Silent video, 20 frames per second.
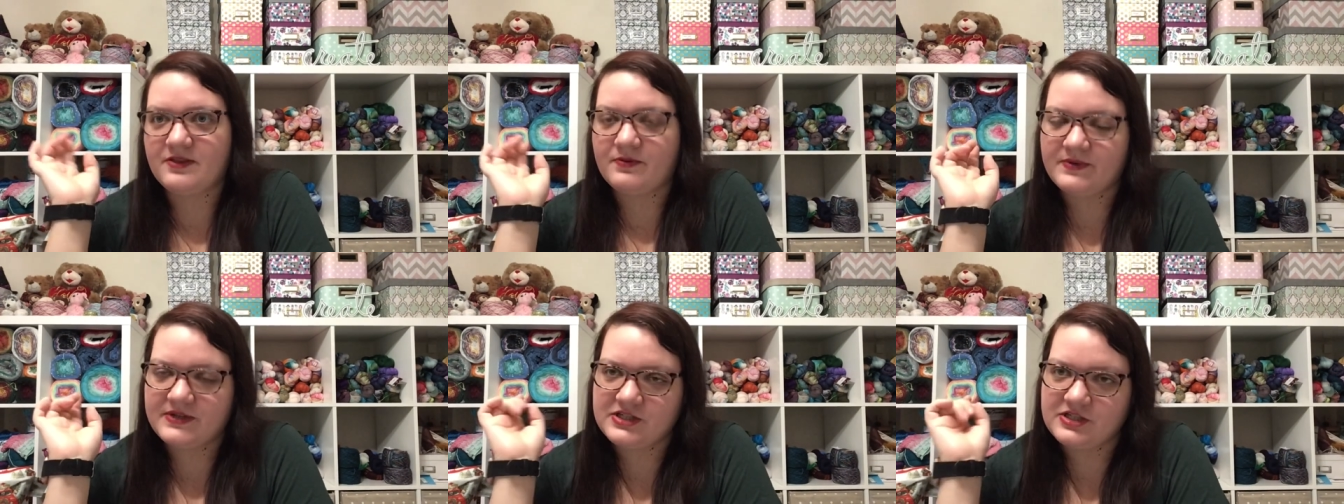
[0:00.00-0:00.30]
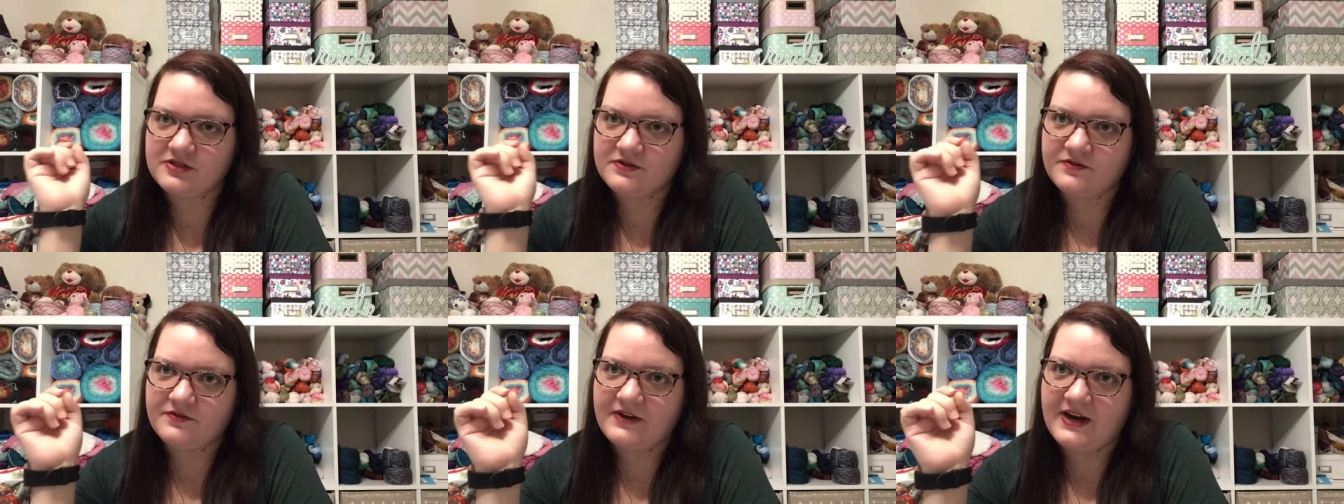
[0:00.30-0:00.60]
which
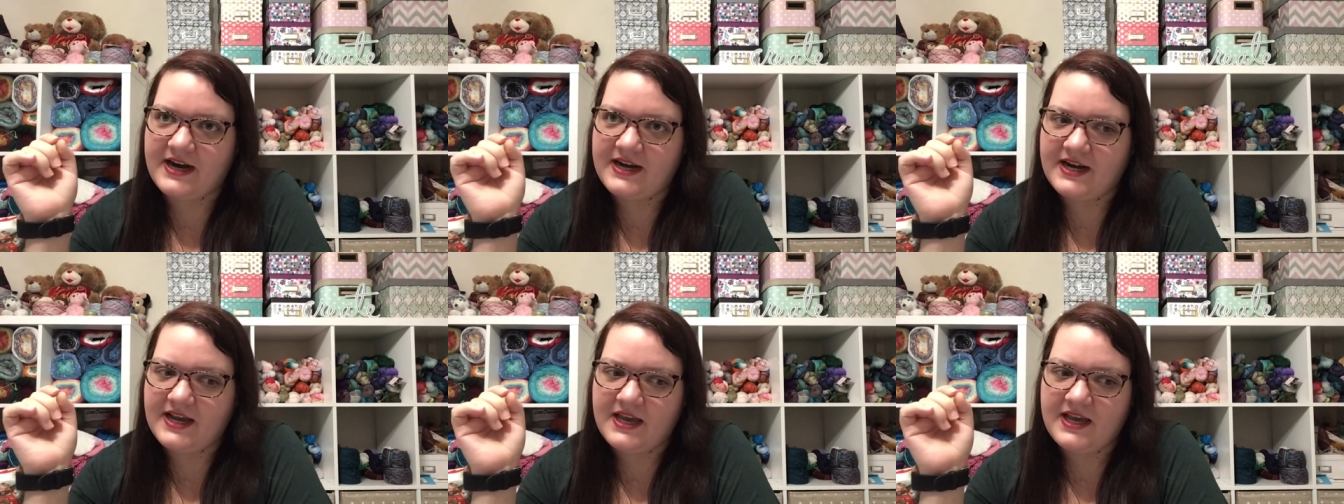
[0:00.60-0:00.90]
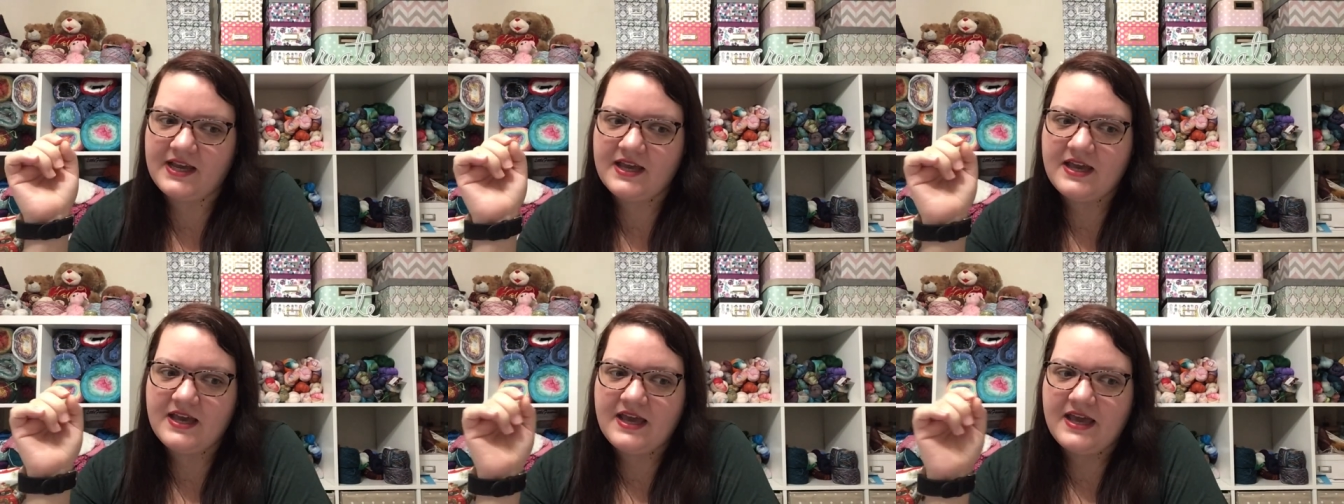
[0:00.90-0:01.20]
is Friday.
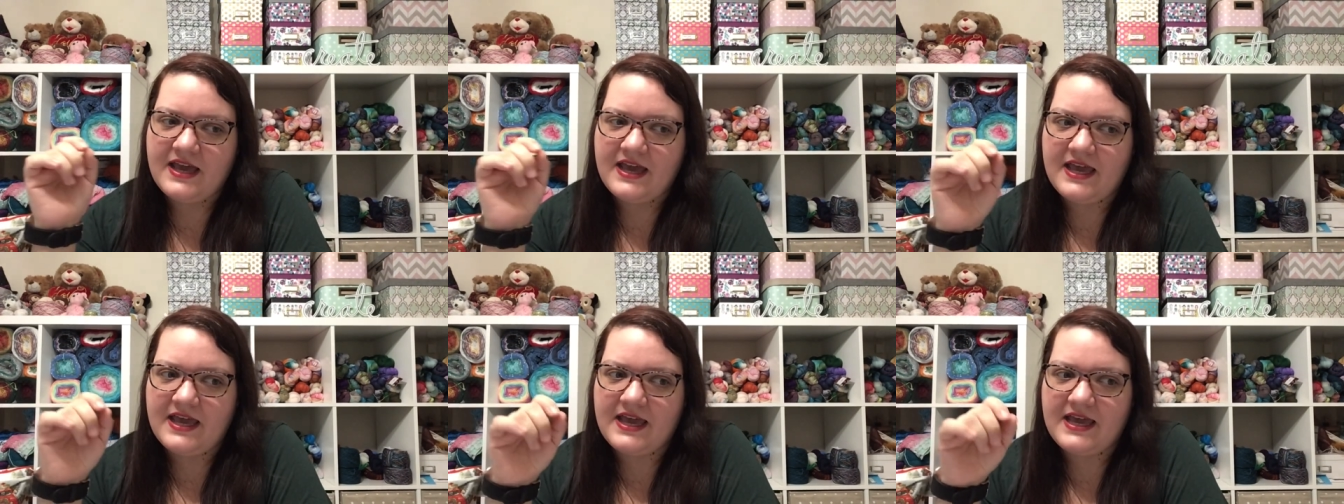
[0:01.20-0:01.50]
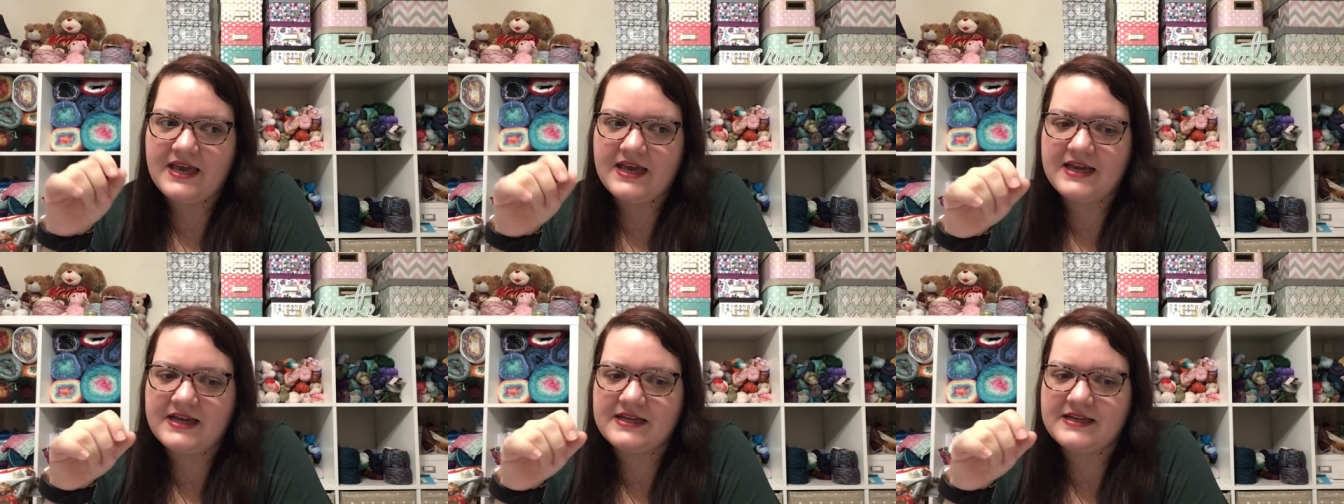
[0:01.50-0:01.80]

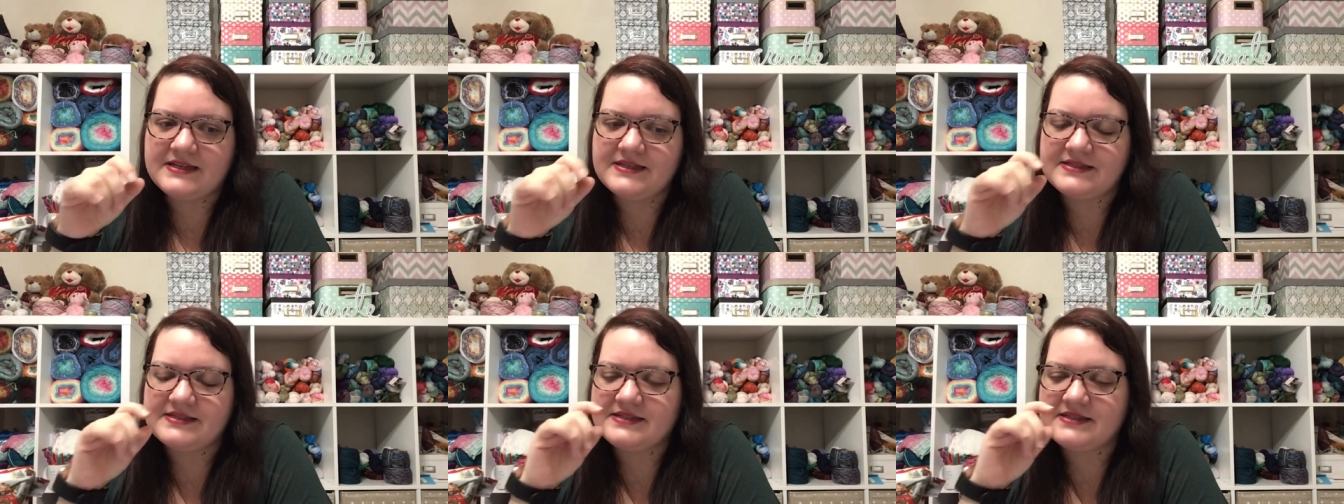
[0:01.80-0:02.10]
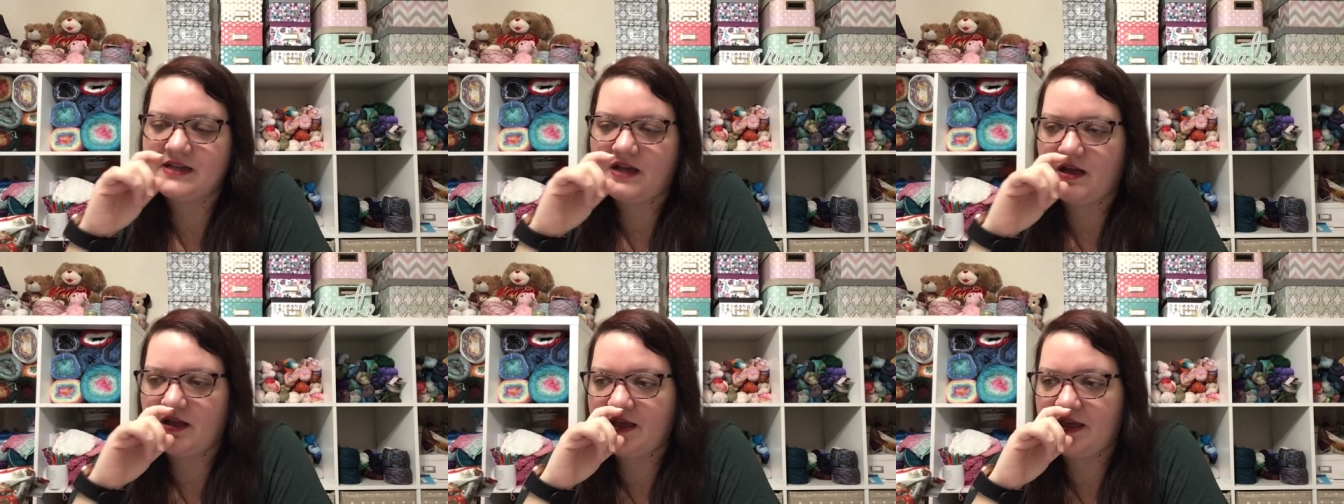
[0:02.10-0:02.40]
And
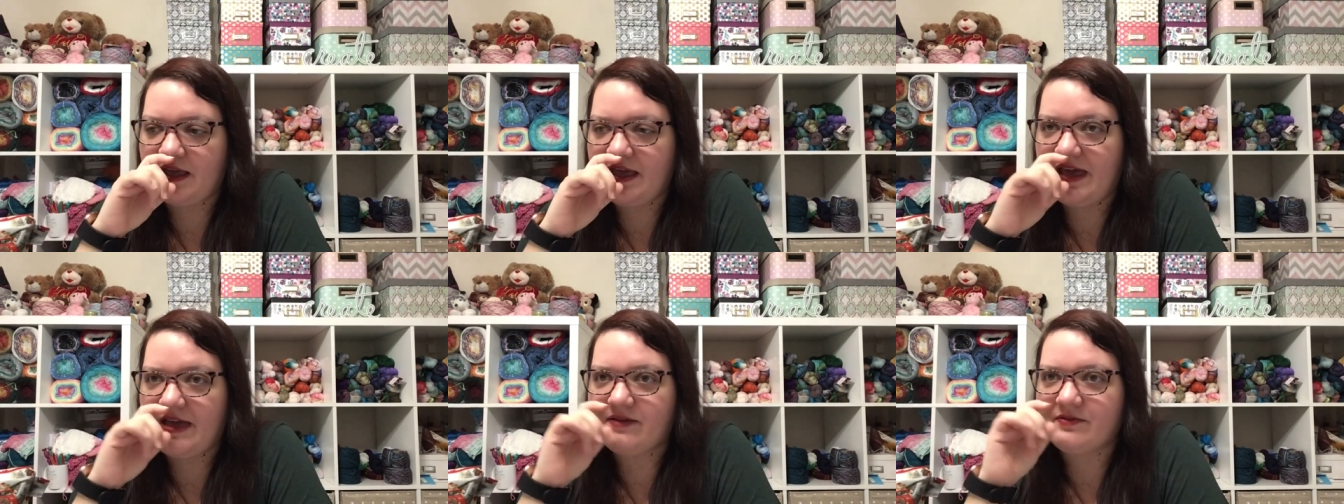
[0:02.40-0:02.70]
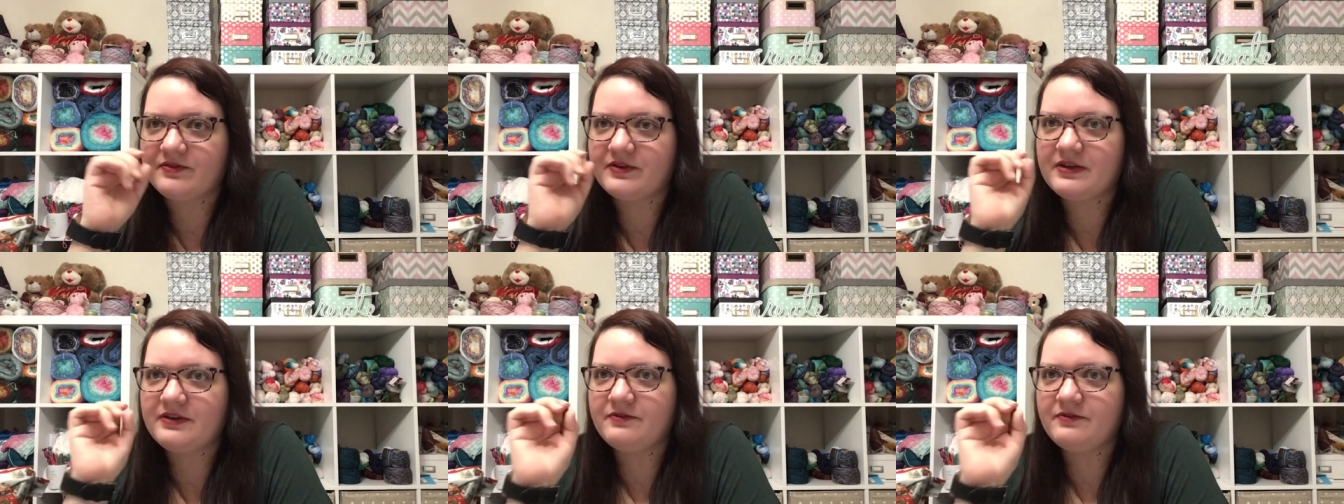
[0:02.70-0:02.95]
every